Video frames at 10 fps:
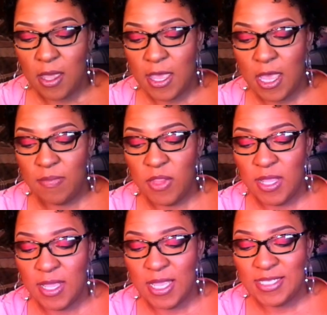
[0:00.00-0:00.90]
Um,
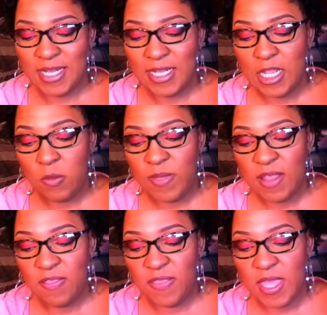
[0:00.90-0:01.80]
it's a little bit
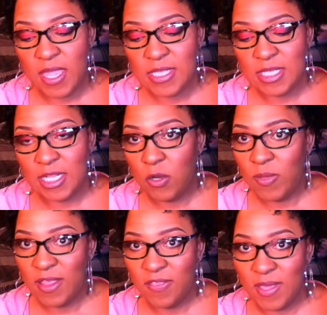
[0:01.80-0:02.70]
it's a little
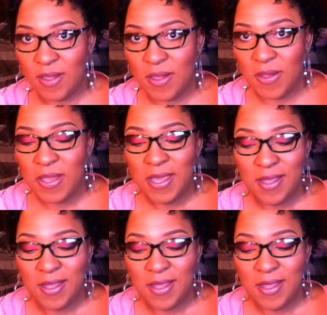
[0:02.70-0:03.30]
bit thicker